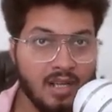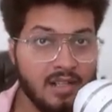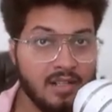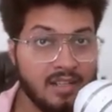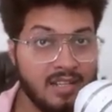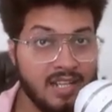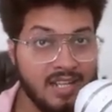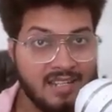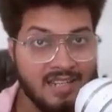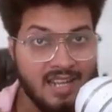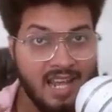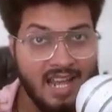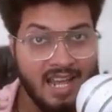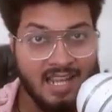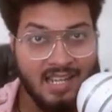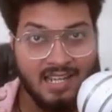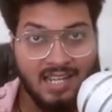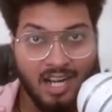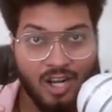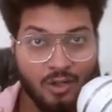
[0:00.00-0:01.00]

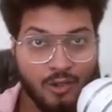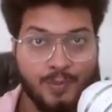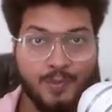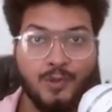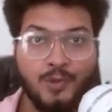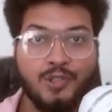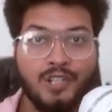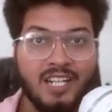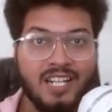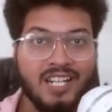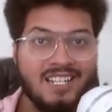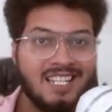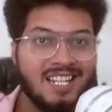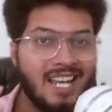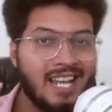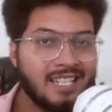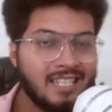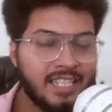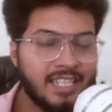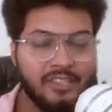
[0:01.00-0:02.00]
desired output is
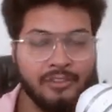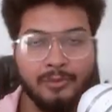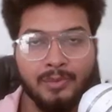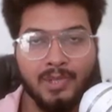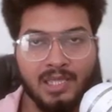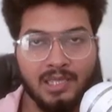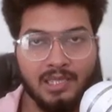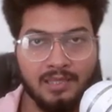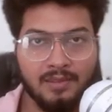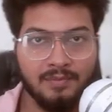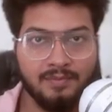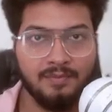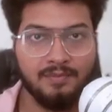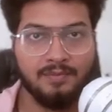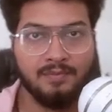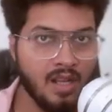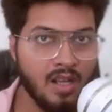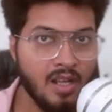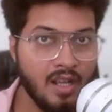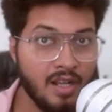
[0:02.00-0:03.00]
achievable.
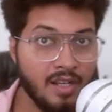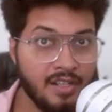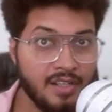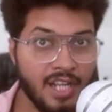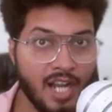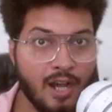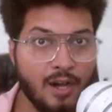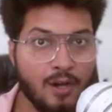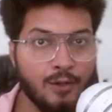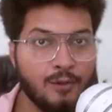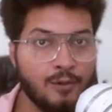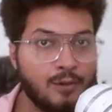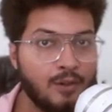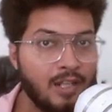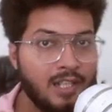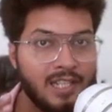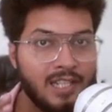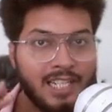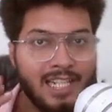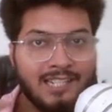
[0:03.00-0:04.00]
Now
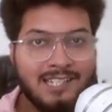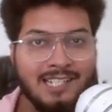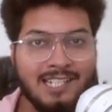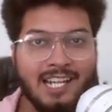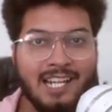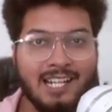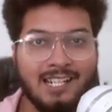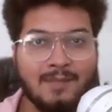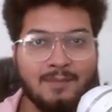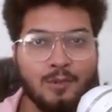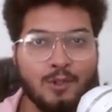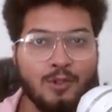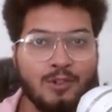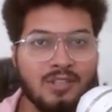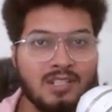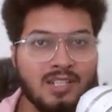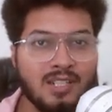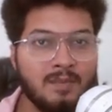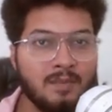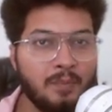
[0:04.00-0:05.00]
let's explore
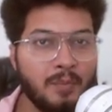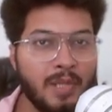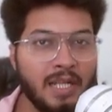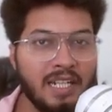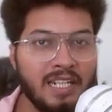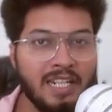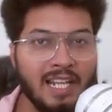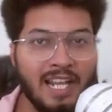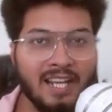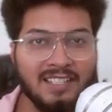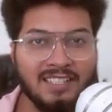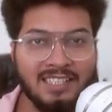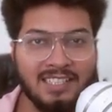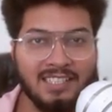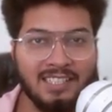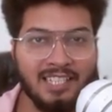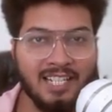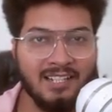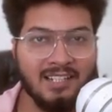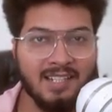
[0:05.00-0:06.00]
some
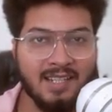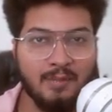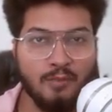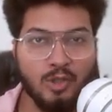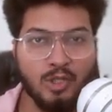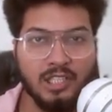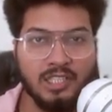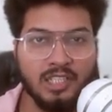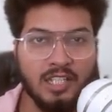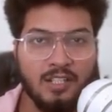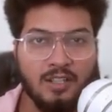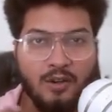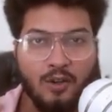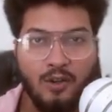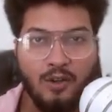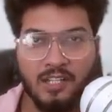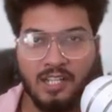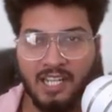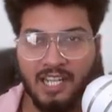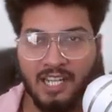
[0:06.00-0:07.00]
pre-existing simulator
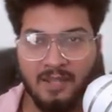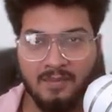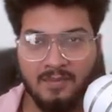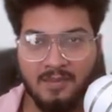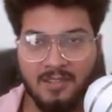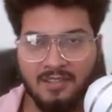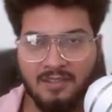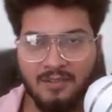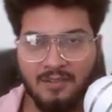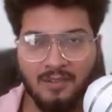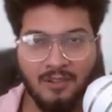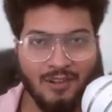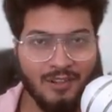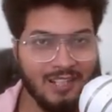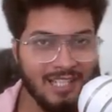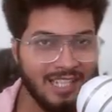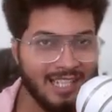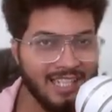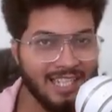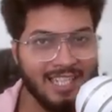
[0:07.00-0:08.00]
or games
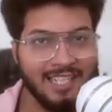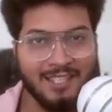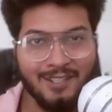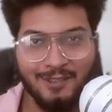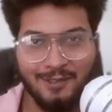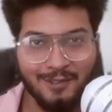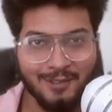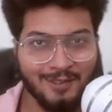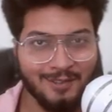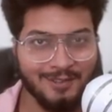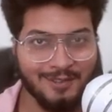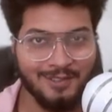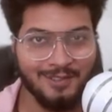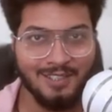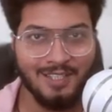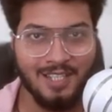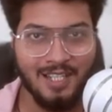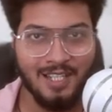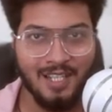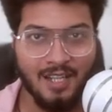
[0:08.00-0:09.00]
or AI tool
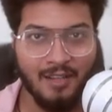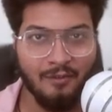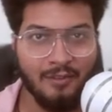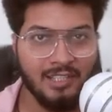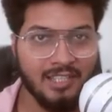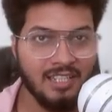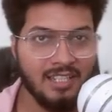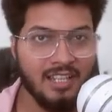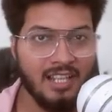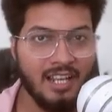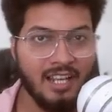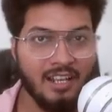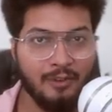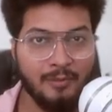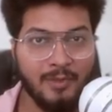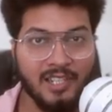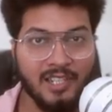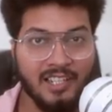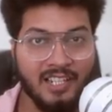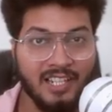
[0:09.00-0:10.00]
which have
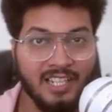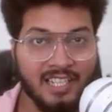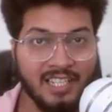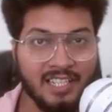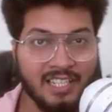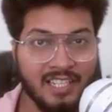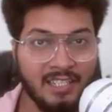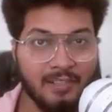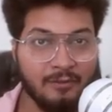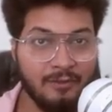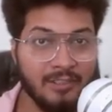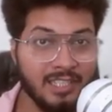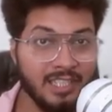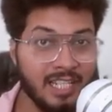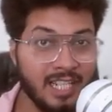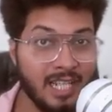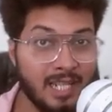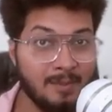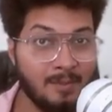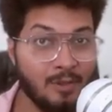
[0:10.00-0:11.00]
been created with the
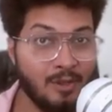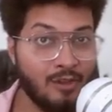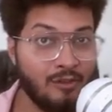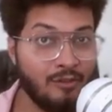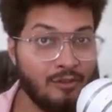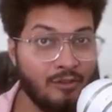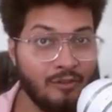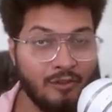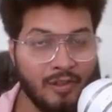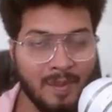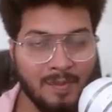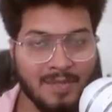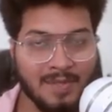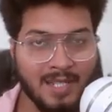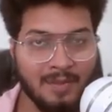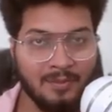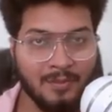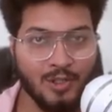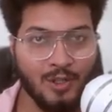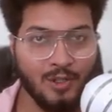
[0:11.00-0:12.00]
help of
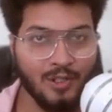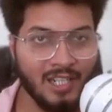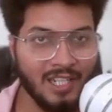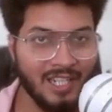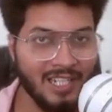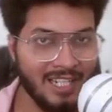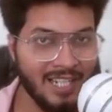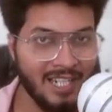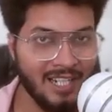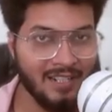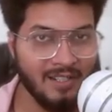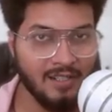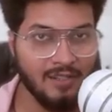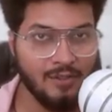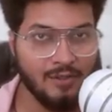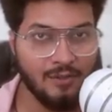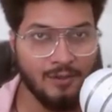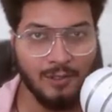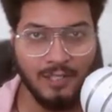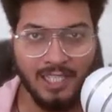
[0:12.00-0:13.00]
websim.ai.
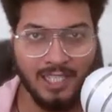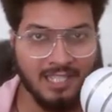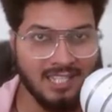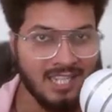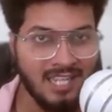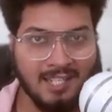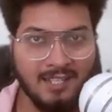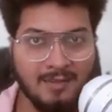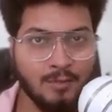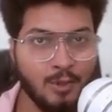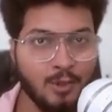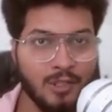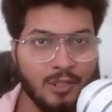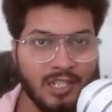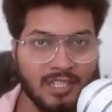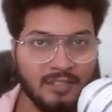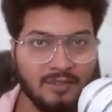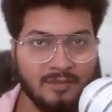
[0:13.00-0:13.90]
So let's explore it